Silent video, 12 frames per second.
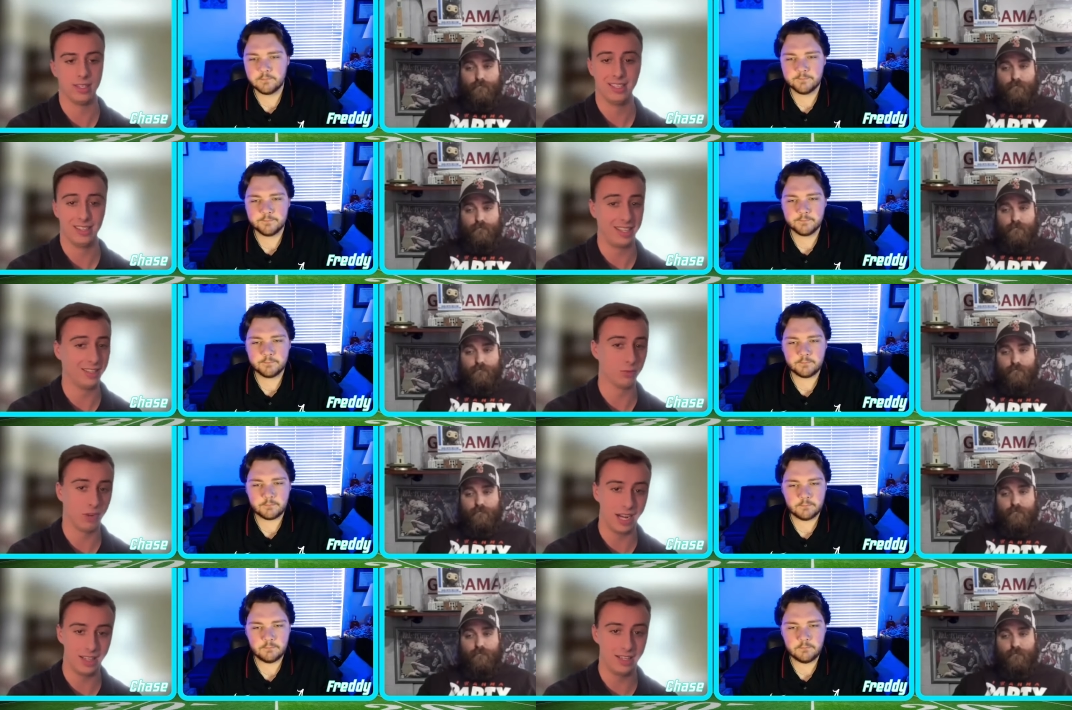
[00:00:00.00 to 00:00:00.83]
Speaker 1: Lincoln
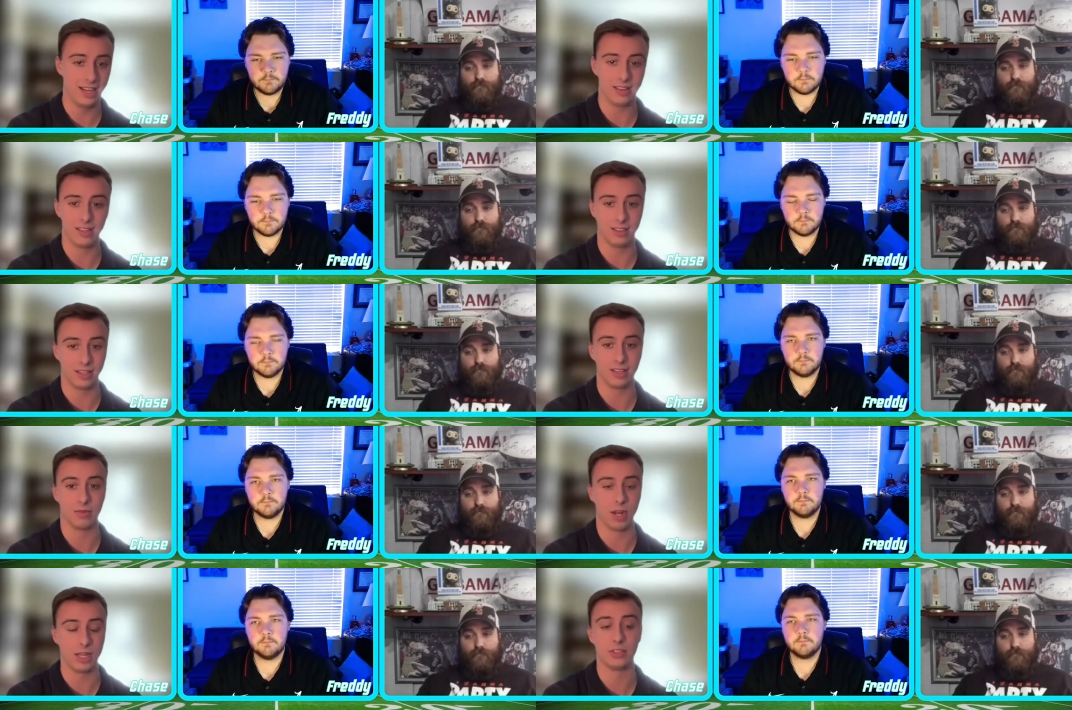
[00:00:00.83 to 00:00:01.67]
Riley, I think Lincoln
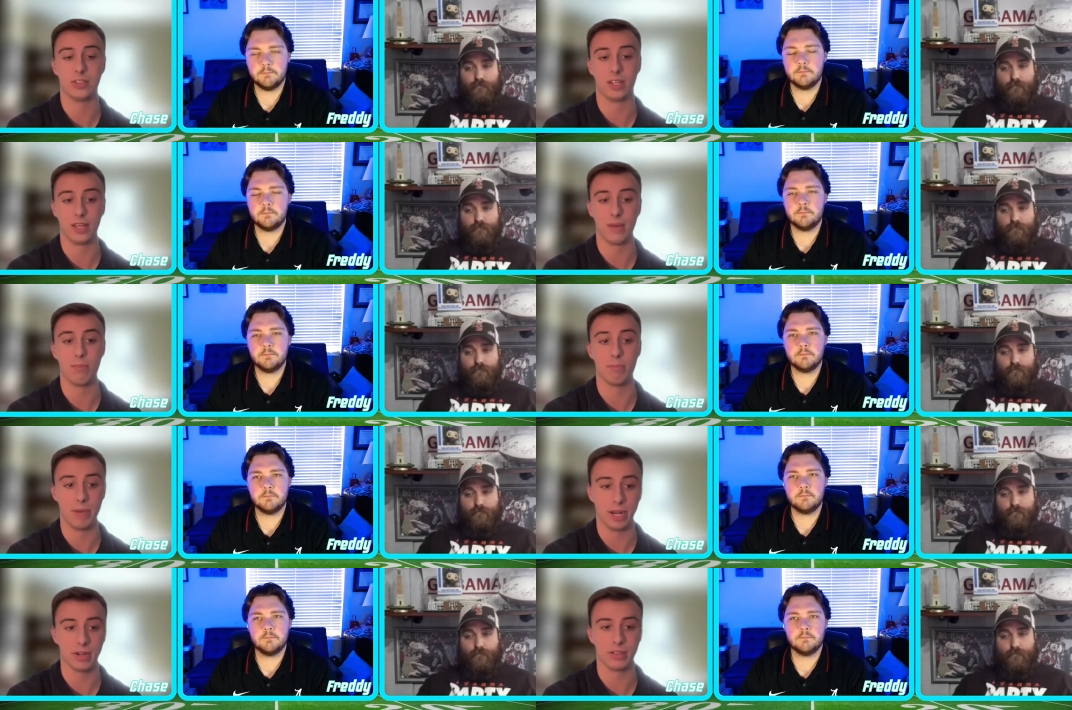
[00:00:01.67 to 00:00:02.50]
Riley is going to get
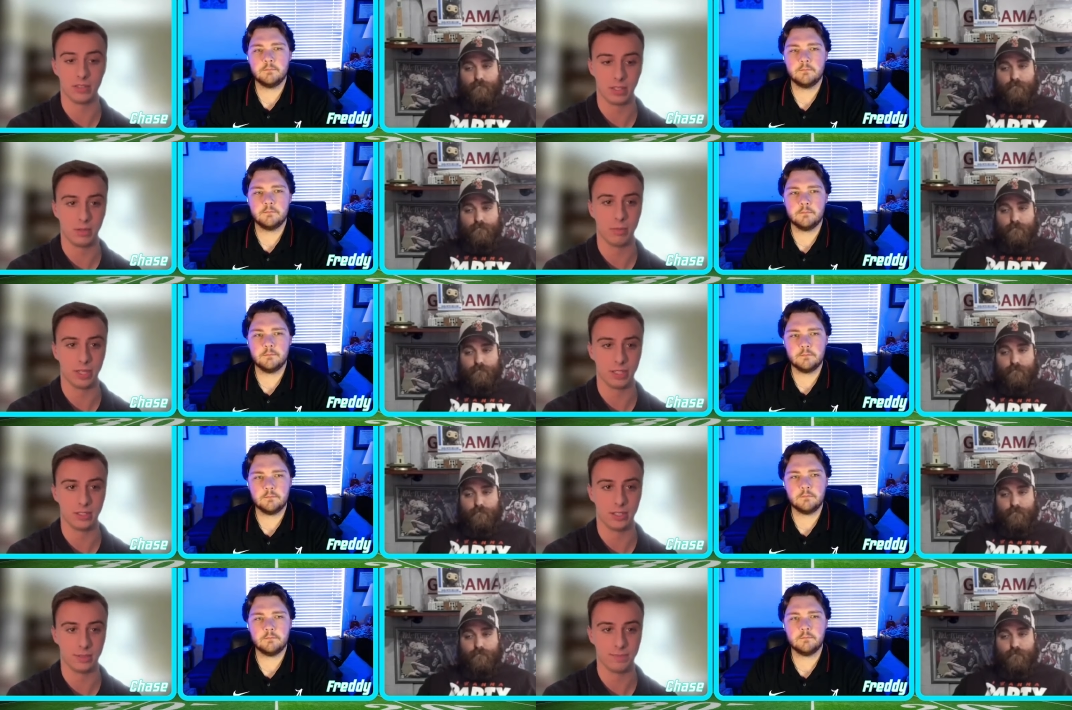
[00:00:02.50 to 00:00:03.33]
embarrassed in the Big
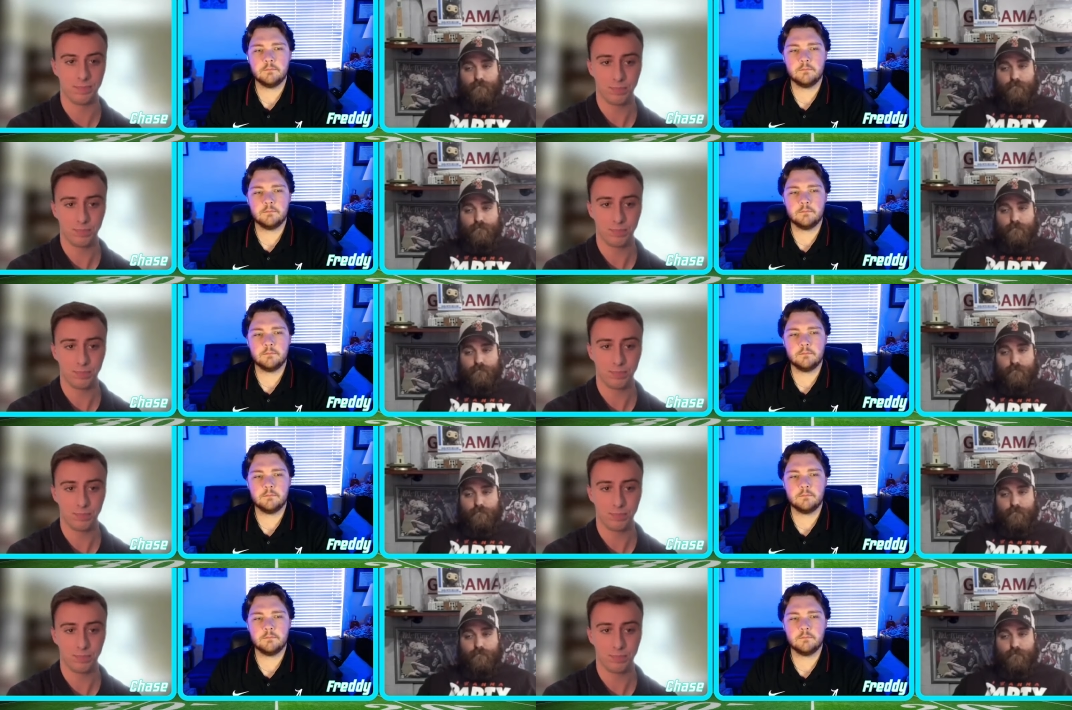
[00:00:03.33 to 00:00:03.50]
Ten.